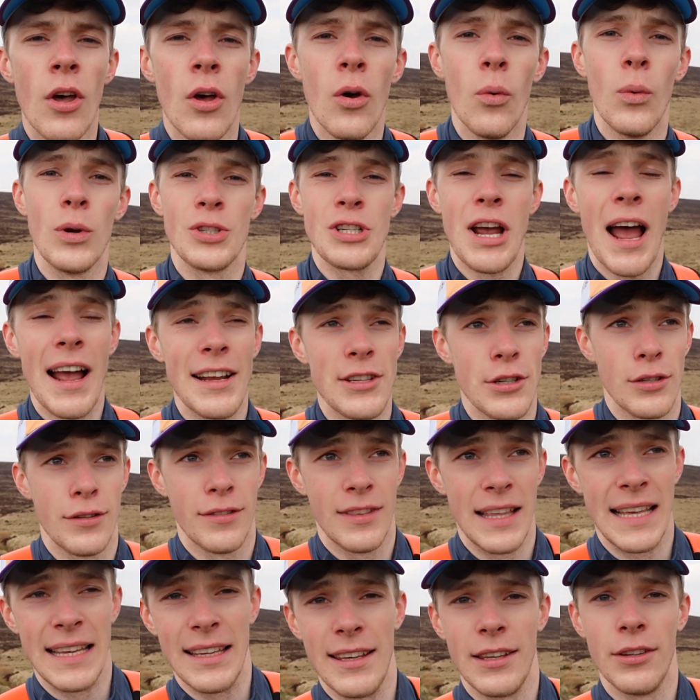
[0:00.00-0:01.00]
which I just
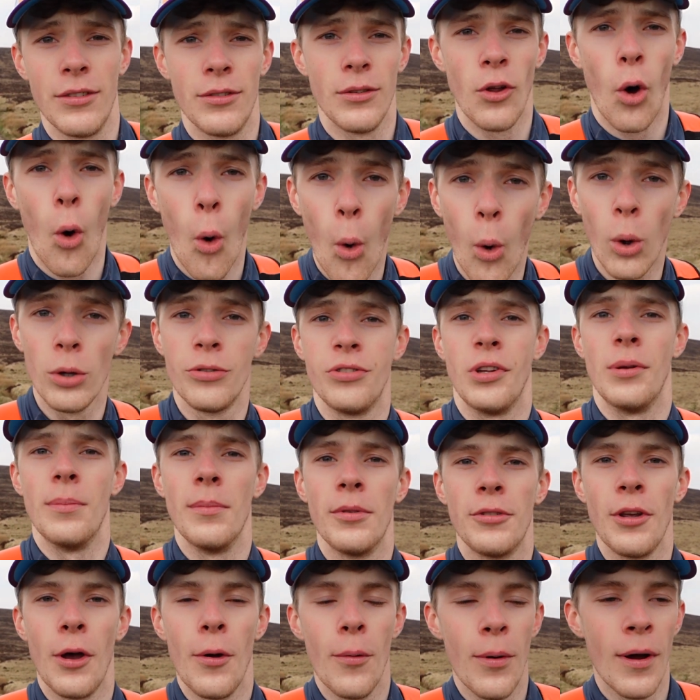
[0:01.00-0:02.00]
think is awesome.
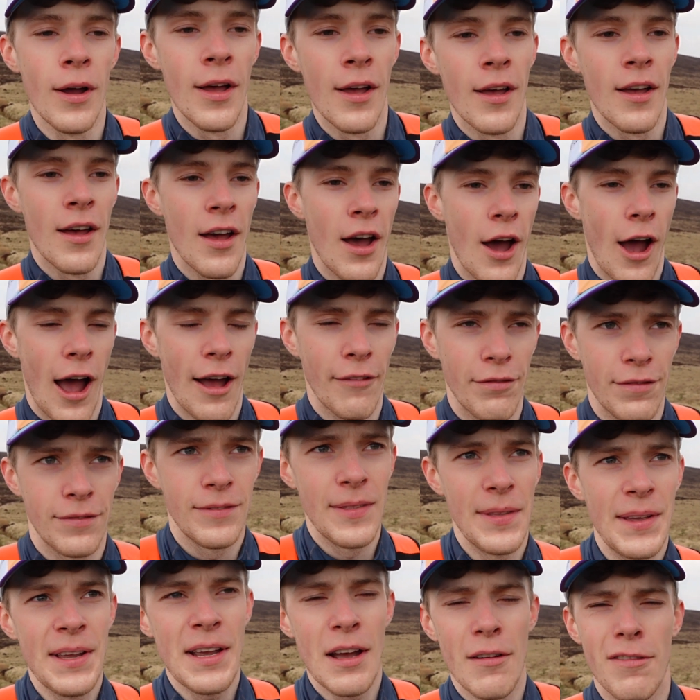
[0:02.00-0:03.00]
So I
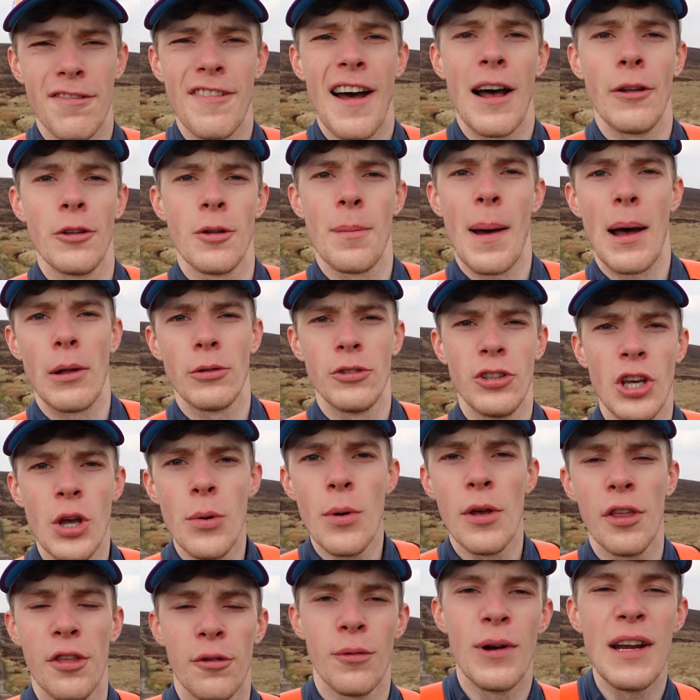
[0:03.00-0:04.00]
think I've found about 2
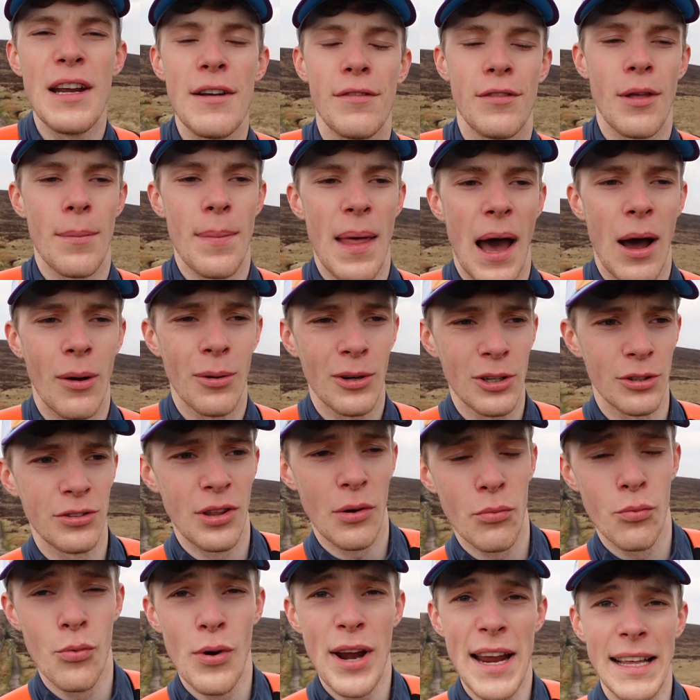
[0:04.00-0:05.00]
or 3 of them now, because
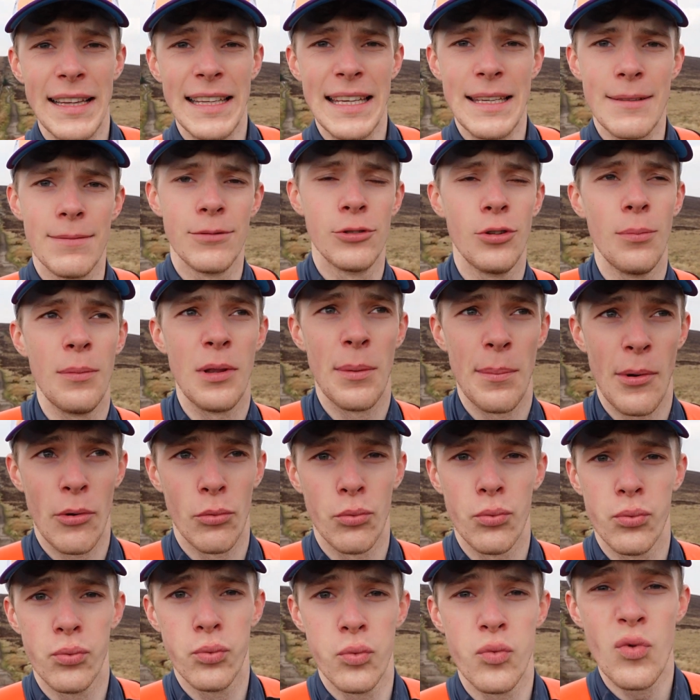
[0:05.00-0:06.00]
some of them are
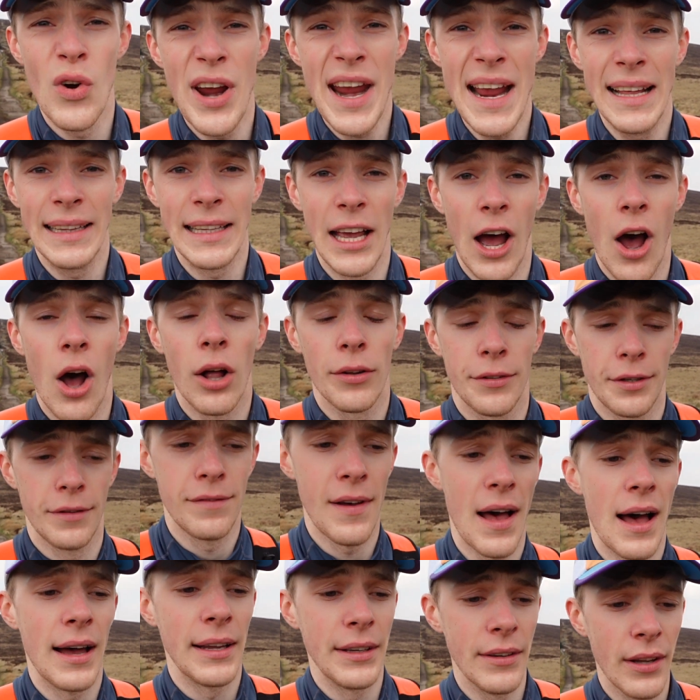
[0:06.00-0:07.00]
really hard to
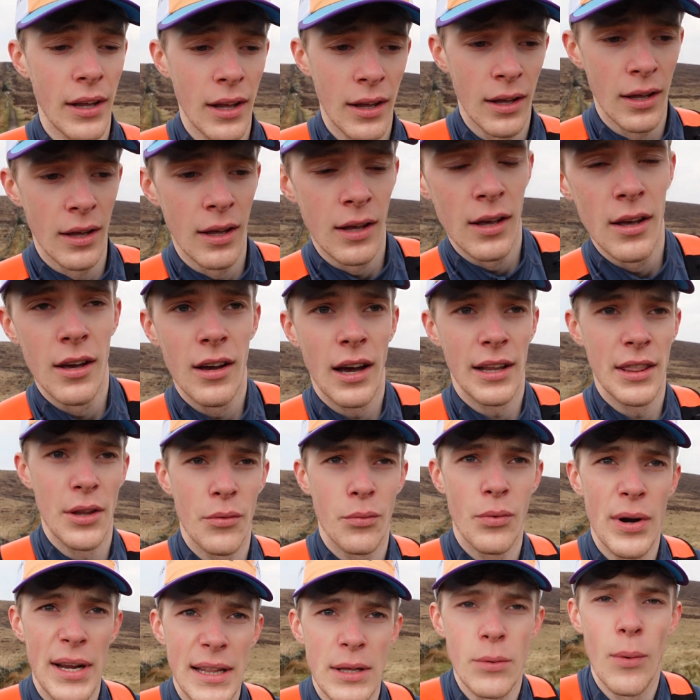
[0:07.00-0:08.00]
find, and they're
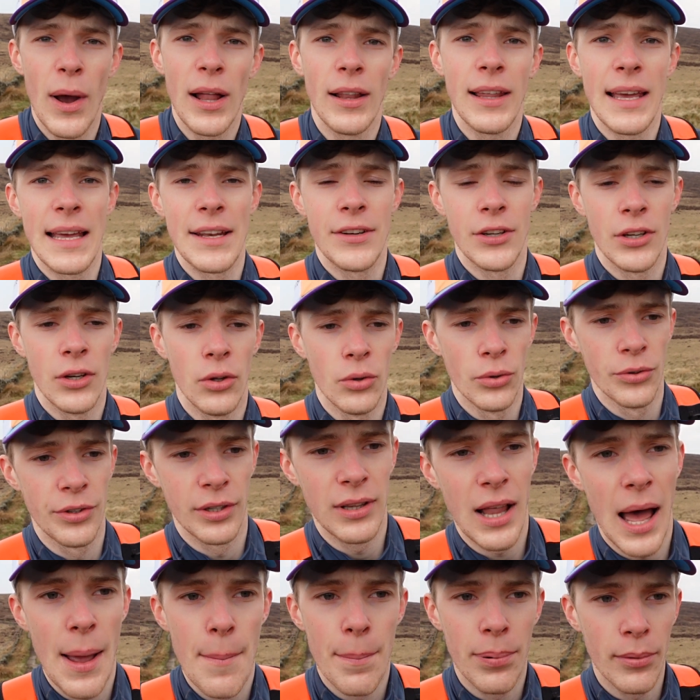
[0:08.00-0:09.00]
really well hidden under
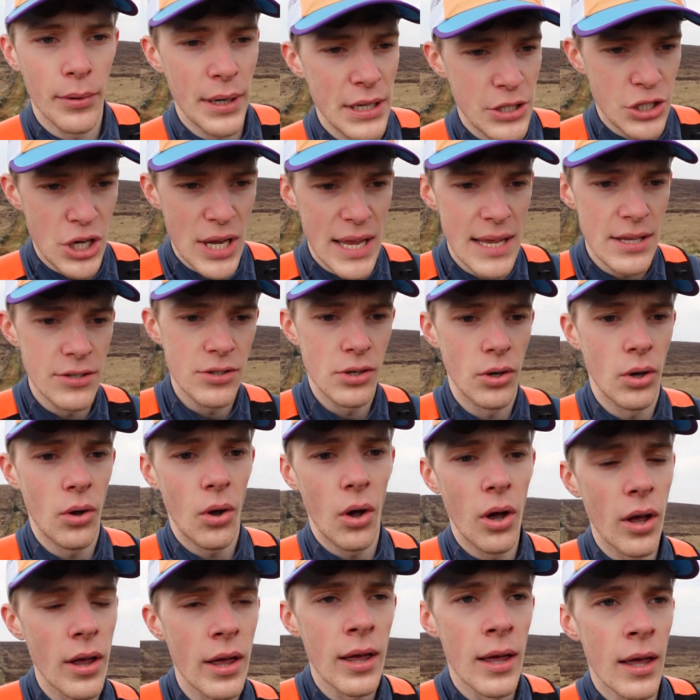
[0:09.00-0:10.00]
like bridges
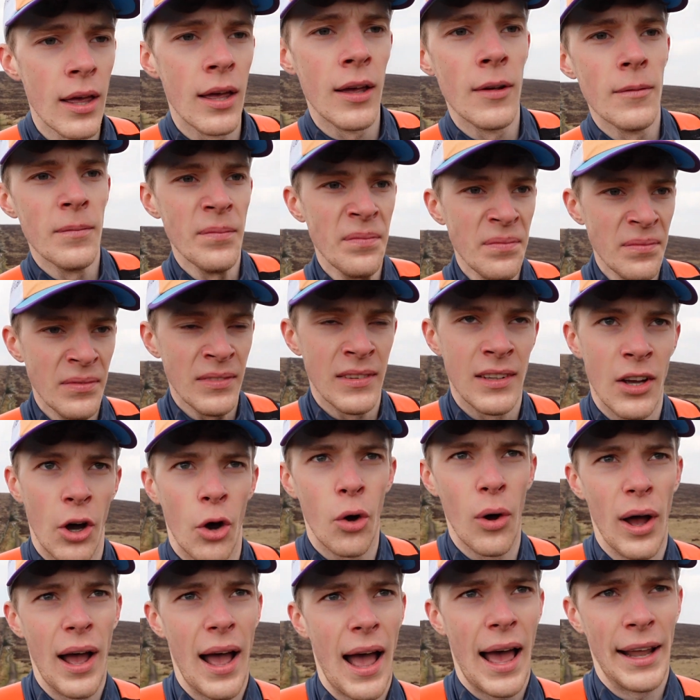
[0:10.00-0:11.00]

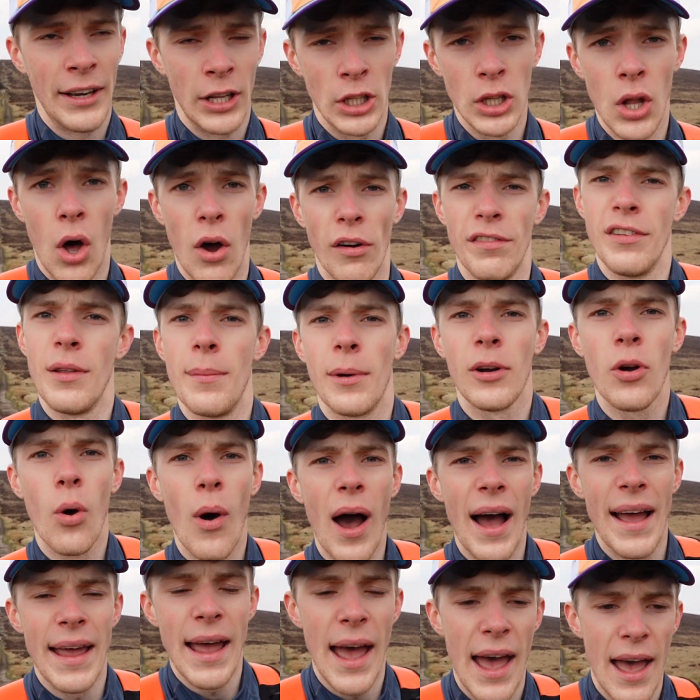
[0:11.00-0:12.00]
and a lot of them are
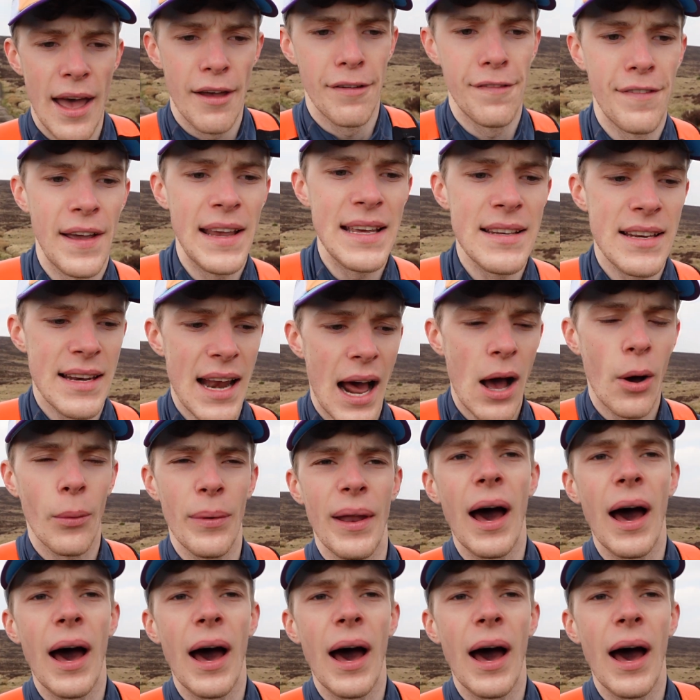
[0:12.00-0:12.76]
quite faded out